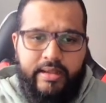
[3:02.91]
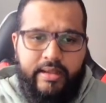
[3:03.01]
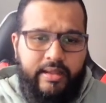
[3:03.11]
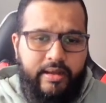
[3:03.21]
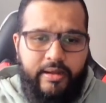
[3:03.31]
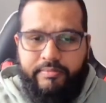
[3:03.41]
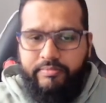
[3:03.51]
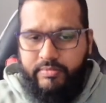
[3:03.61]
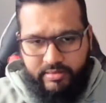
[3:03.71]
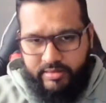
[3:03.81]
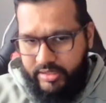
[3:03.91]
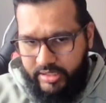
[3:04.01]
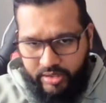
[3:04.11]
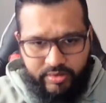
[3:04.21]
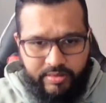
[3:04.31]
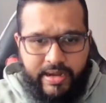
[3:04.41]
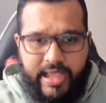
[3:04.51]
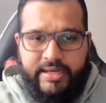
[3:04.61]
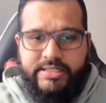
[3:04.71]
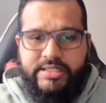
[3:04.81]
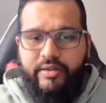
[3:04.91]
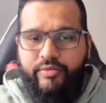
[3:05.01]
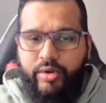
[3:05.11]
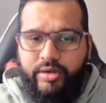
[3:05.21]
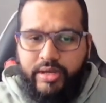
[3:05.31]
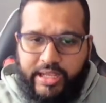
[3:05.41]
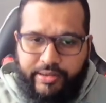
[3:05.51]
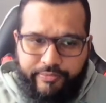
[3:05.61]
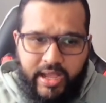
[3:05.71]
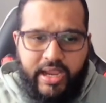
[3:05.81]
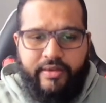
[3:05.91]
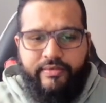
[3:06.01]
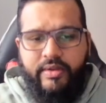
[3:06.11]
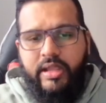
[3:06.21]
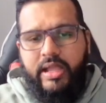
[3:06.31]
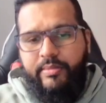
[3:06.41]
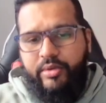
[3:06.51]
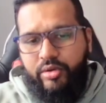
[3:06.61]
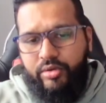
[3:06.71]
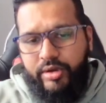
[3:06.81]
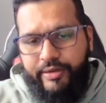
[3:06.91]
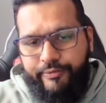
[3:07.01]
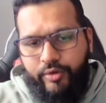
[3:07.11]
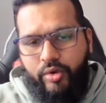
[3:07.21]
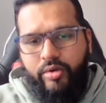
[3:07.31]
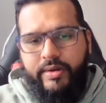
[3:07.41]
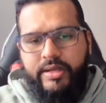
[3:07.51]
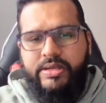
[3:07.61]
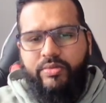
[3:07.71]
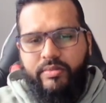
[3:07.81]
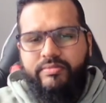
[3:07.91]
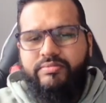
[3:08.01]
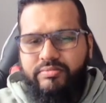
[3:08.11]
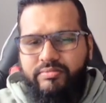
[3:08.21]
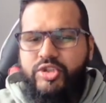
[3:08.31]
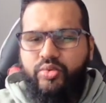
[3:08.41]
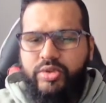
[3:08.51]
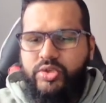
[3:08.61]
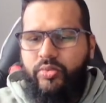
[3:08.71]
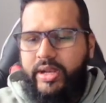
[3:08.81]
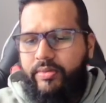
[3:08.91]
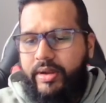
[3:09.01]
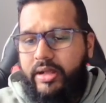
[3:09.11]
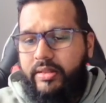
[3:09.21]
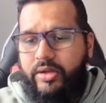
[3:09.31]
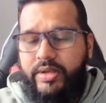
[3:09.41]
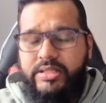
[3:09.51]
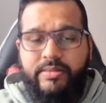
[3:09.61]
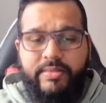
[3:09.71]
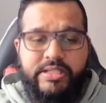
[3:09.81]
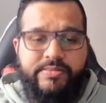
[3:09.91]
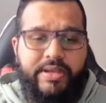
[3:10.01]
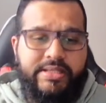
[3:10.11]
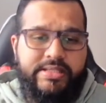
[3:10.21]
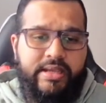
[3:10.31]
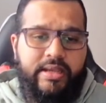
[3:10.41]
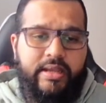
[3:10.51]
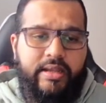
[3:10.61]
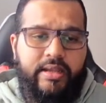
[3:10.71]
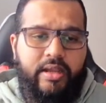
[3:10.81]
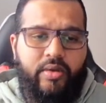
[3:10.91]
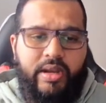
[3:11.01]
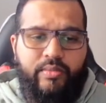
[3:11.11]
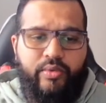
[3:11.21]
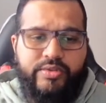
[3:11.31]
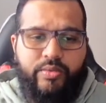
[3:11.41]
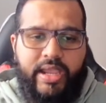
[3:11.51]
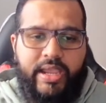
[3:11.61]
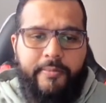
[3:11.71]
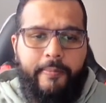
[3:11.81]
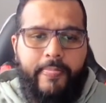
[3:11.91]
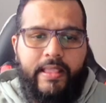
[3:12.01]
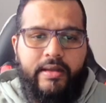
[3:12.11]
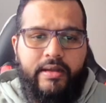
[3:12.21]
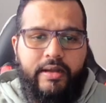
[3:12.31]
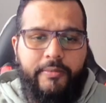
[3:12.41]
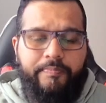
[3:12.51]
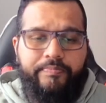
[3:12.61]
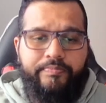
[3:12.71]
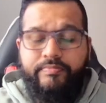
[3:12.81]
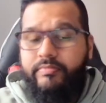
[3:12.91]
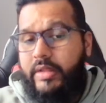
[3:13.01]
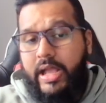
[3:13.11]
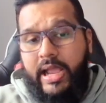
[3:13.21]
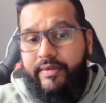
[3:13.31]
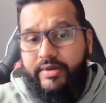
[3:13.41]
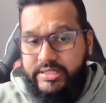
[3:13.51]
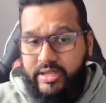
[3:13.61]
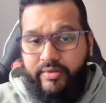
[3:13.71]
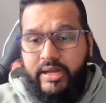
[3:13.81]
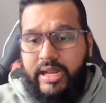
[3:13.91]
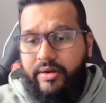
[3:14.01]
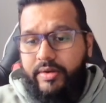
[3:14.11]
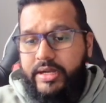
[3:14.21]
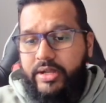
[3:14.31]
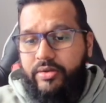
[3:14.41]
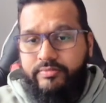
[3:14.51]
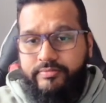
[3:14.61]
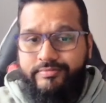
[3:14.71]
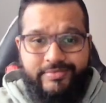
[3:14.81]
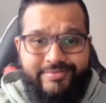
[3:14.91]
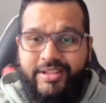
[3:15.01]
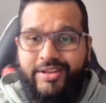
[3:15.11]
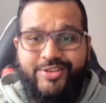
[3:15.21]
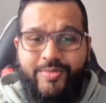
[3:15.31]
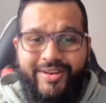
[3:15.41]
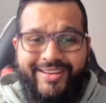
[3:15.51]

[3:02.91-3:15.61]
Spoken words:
Uh, Continue with the plan. Instead of going to d5, I'm going to go to d4 because I want to shoo this queen away now. The queen's in my space. Queen moves away. Uh, I have a discovered attack right now. Can you spot it?